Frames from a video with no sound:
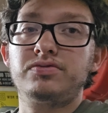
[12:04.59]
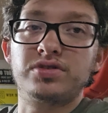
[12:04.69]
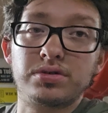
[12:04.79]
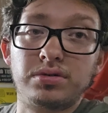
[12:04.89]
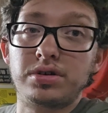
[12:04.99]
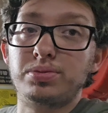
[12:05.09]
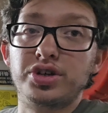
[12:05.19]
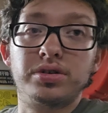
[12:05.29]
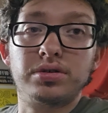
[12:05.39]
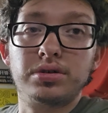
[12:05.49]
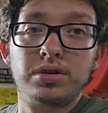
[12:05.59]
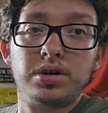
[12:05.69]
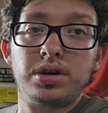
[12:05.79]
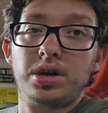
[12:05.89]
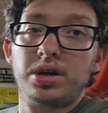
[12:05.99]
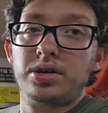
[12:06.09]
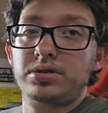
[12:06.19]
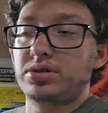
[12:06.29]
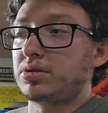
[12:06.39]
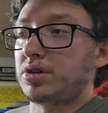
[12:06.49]
for the carburetor.
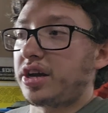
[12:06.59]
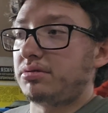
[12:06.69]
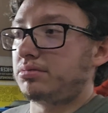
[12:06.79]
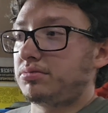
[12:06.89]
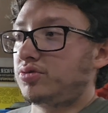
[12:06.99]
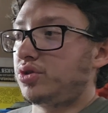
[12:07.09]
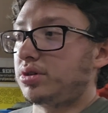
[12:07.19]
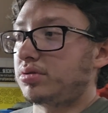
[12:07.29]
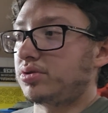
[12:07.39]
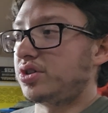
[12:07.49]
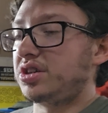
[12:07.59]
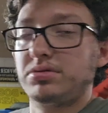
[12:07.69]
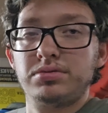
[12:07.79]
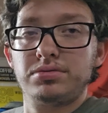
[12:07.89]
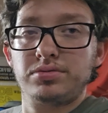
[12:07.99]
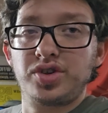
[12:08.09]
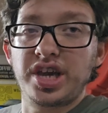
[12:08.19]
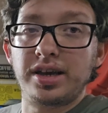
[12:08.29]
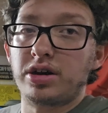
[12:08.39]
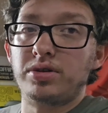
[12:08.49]
So I literally
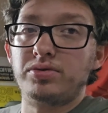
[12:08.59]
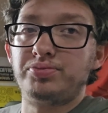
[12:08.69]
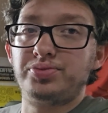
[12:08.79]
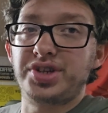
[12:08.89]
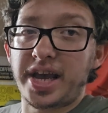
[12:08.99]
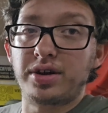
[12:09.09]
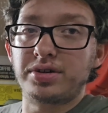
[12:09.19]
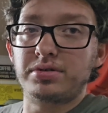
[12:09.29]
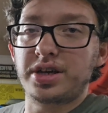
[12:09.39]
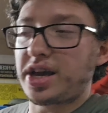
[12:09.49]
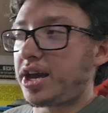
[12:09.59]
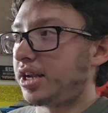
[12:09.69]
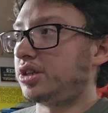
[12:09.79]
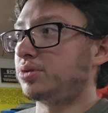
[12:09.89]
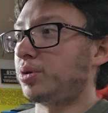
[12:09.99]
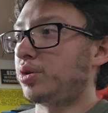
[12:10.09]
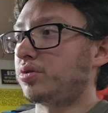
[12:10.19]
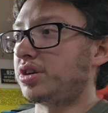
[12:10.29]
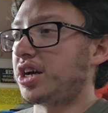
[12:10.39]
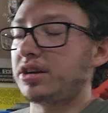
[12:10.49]
can't go down any smaller
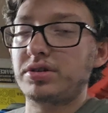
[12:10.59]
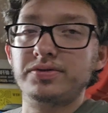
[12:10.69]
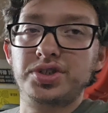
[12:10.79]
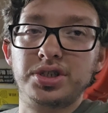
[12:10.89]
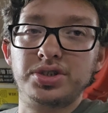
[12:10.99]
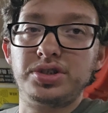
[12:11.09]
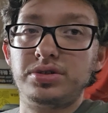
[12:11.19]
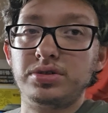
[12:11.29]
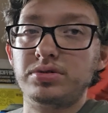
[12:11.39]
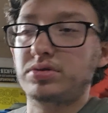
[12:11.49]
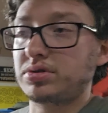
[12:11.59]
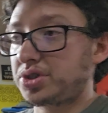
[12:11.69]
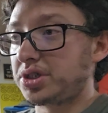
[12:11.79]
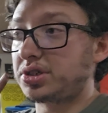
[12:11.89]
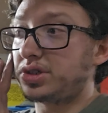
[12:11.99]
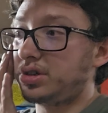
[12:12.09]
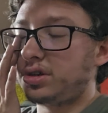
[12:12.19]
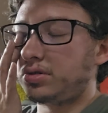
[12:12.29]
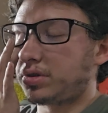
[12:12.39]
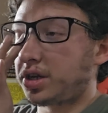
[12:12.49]
than that. I don't have a 62 or a
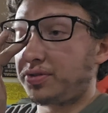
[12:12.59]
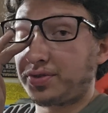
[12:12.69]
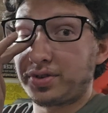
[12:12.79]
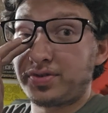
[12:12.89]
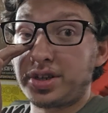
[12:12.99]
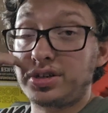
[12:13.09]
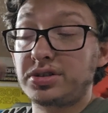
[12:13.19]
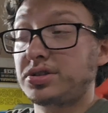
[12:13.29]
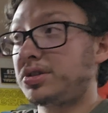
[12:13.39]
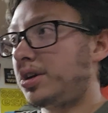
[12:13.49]
60 or any 50s.